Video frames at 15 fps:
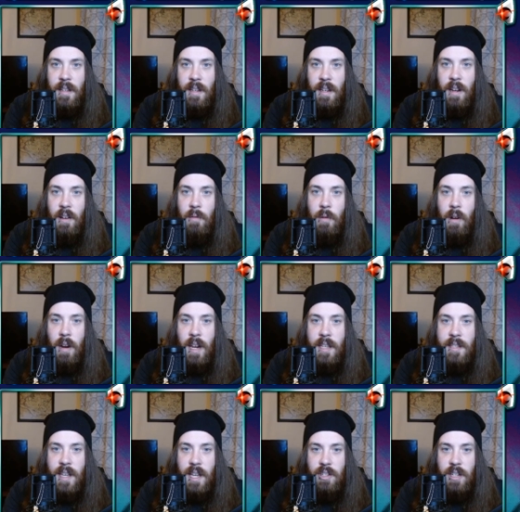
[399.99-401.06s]
you know what,
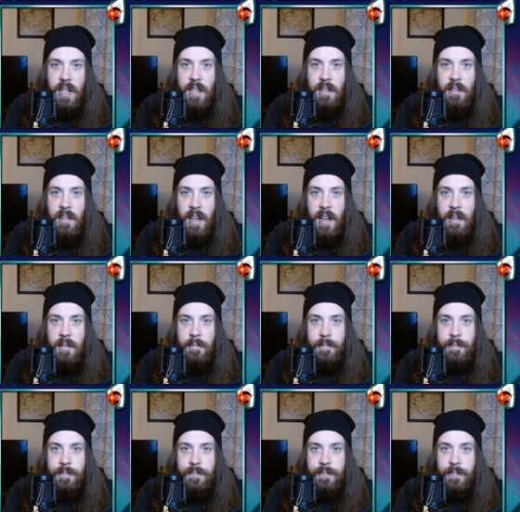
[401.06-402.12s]
let's actually do that.
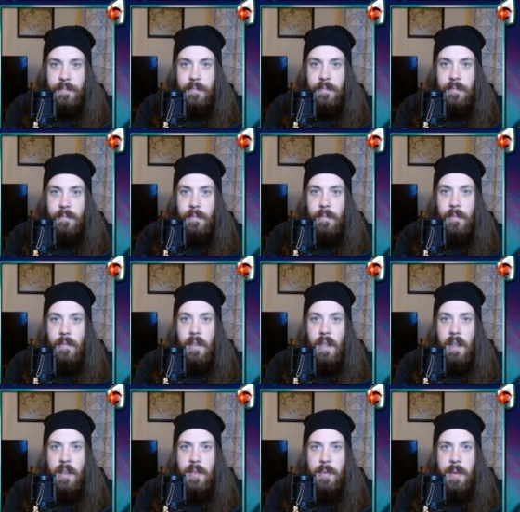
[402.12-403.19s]

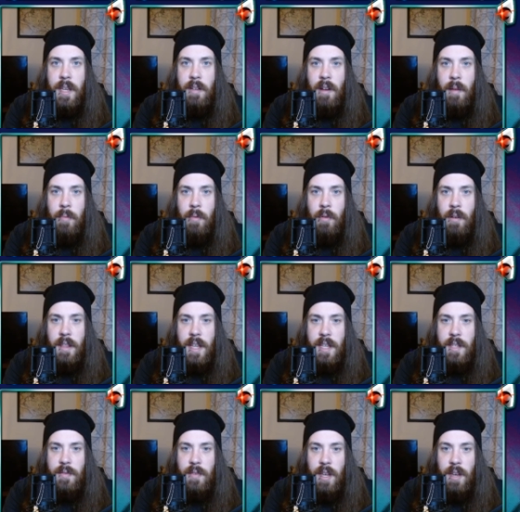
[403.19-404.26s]
Because we can grab all of
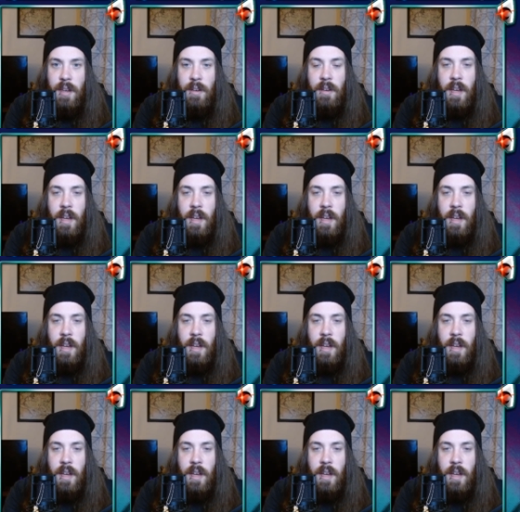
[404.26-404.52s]
these for you.